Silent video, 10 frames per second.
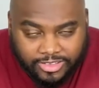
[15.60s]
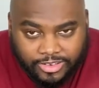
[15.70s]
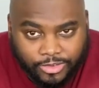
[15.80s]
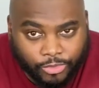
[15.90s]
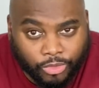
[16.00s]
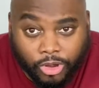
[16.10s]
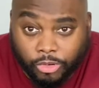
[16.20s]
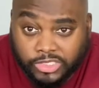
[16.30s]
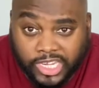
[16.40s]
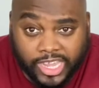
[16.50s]
Roll
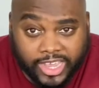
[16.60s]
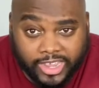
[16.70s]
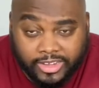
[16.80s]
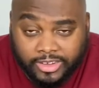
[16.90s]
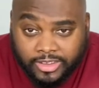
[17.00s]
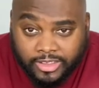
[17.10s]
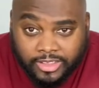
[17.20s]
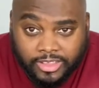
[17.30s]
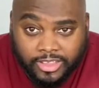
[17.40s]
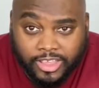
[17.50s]
Tide.
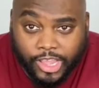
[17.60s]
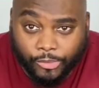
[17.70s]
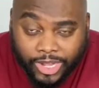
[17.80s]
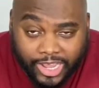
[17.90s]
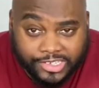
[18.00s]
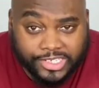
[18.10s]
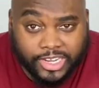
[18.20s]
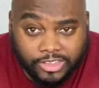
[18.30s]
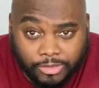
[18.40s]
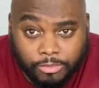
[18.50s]
And when I say
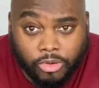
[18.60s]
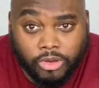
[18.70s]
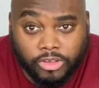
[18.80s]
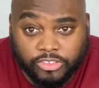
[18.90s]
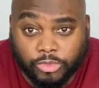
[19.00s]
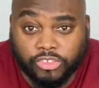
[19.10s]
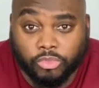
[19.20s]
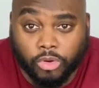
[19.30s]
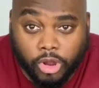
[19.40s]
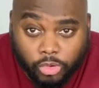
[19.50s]
them boys was
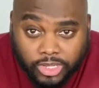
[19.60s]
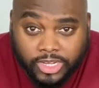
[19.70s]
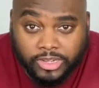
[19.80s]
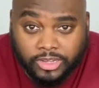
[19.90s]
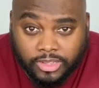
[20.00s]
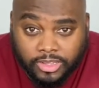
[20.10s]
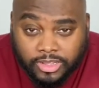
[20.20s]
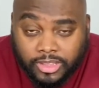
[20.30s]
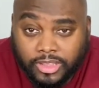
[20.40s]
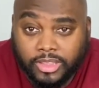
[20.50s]
rolling,
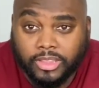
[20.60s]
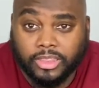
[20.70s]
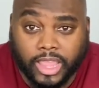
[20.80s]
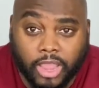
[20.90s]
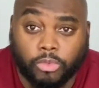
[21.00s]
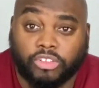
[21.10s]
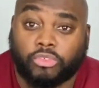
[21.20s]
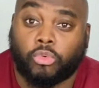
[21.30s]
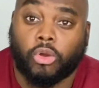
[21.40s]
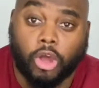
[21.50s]
they was
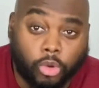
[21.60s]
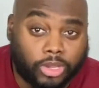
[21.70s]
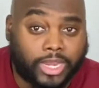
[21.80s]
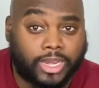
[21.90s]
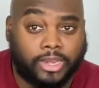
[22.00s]
rolling.